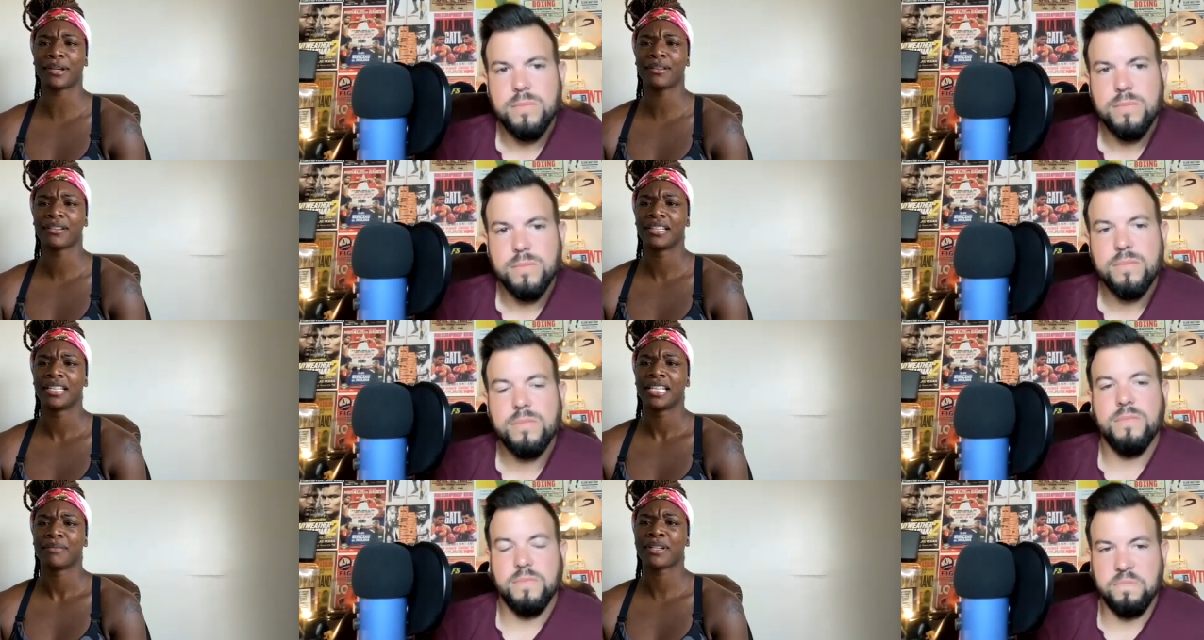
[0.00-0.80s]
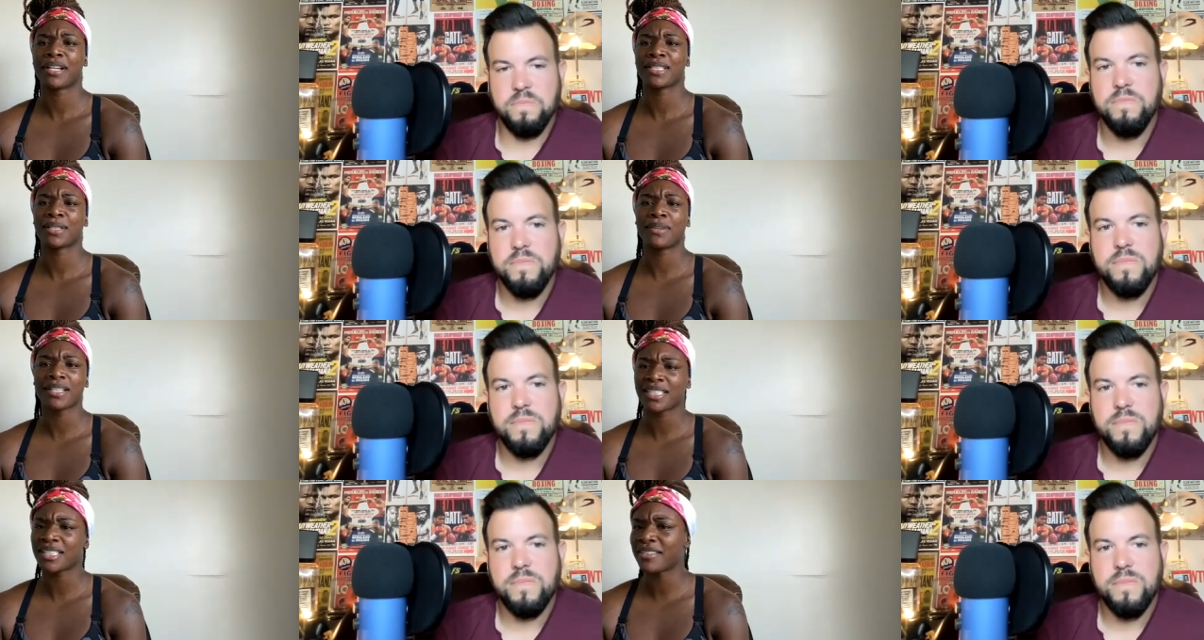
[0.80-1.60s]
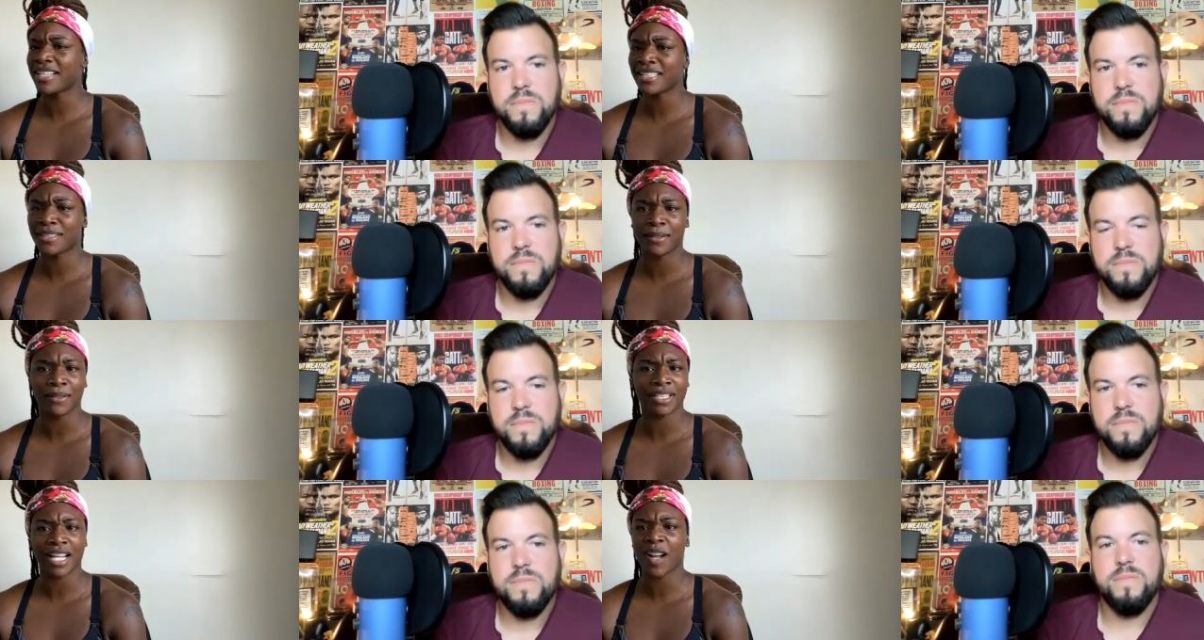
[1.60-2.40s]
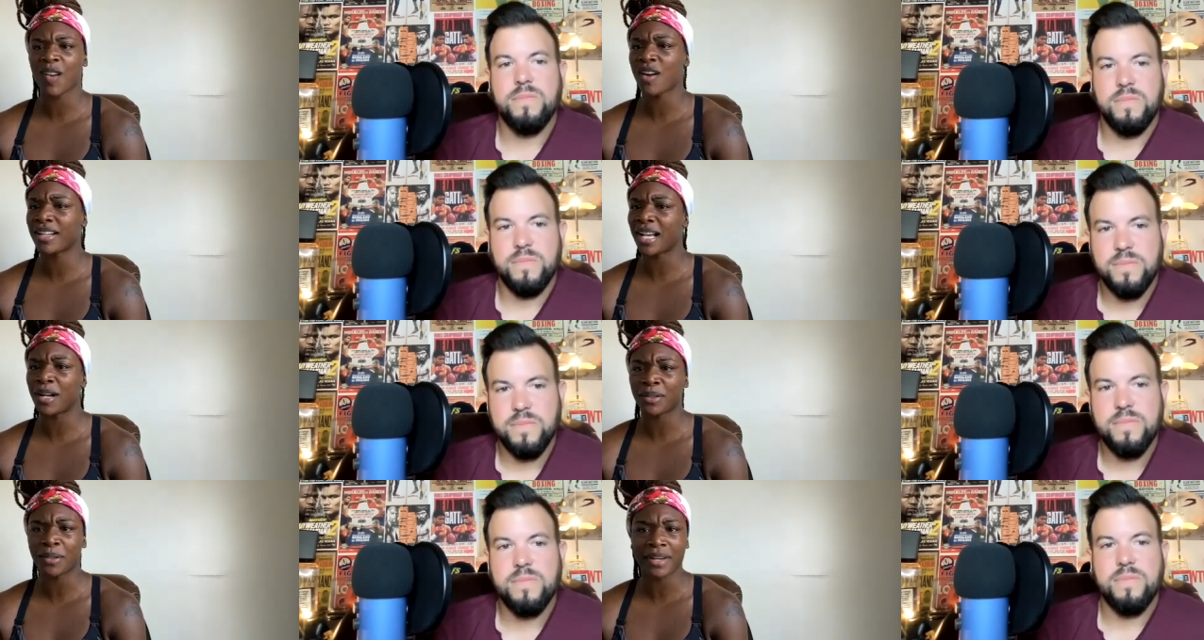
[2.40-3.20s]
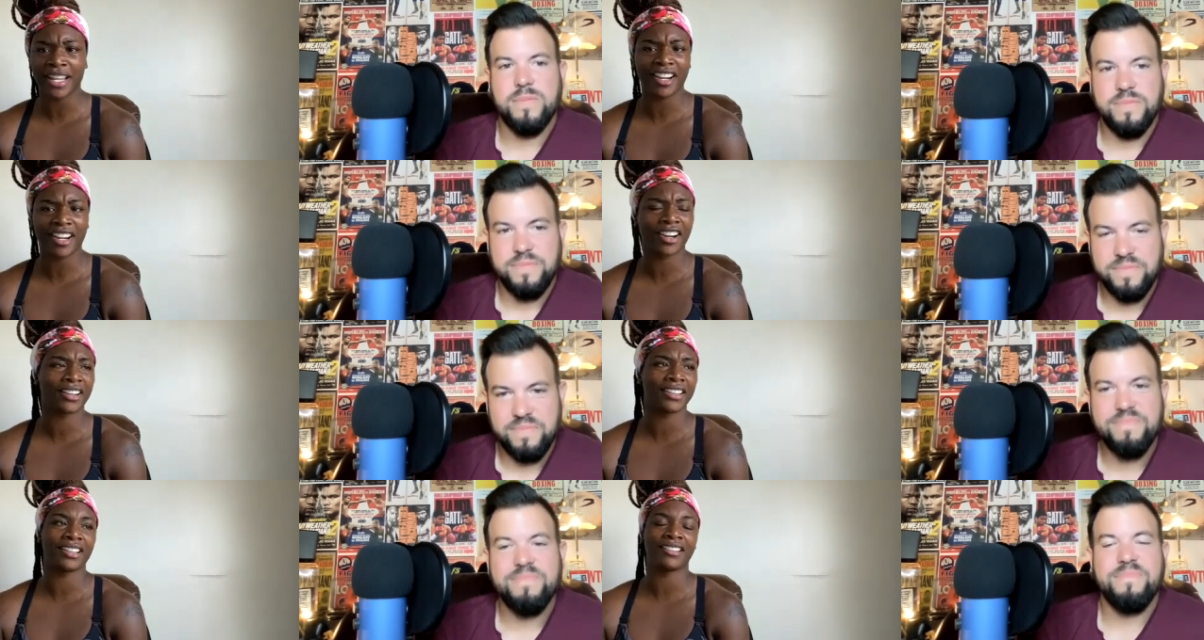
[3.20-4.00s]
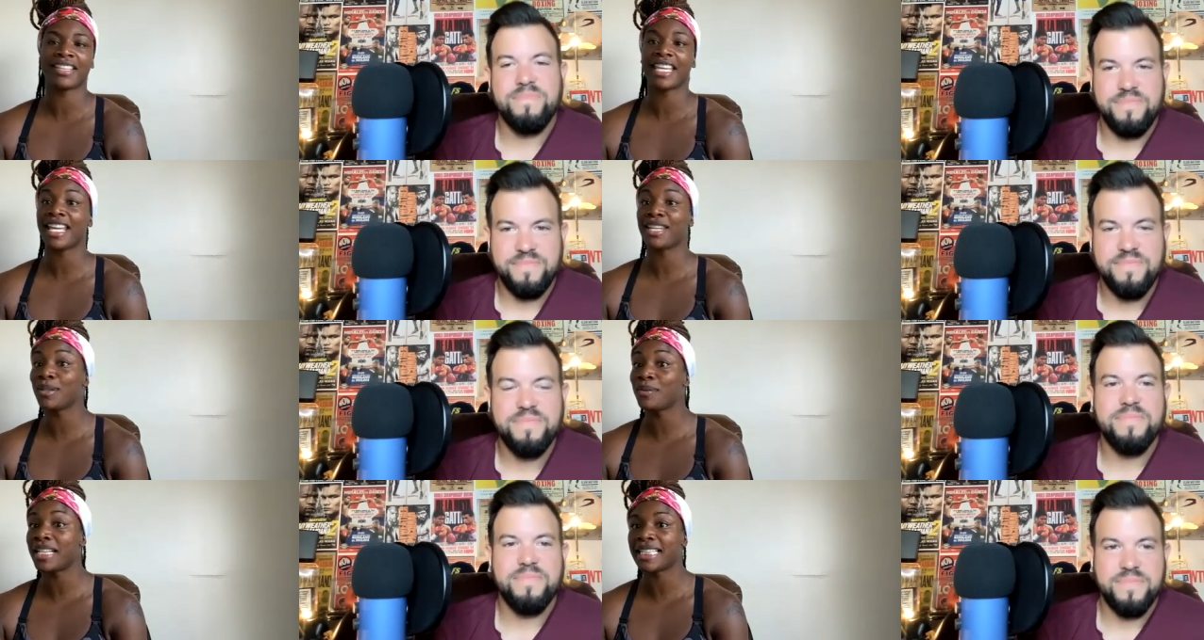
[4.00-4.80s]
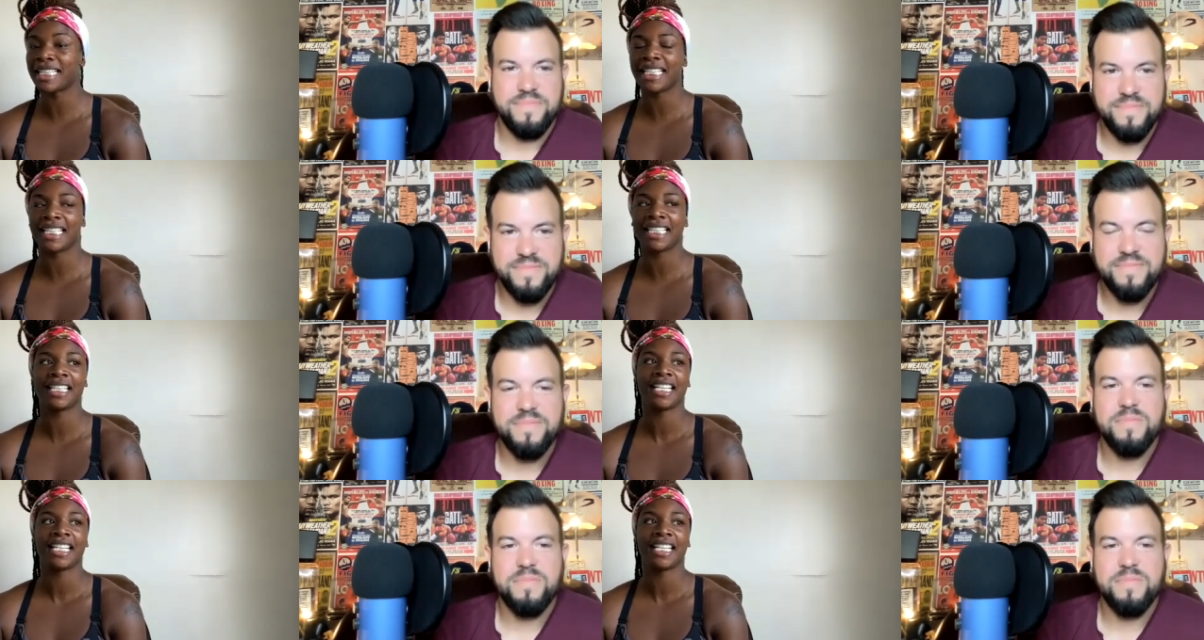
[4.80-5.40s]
Speaker 1: mm-hmm. because mm-hmm. there wasn't a reason to you're not going out nowhere you know you can't do nothing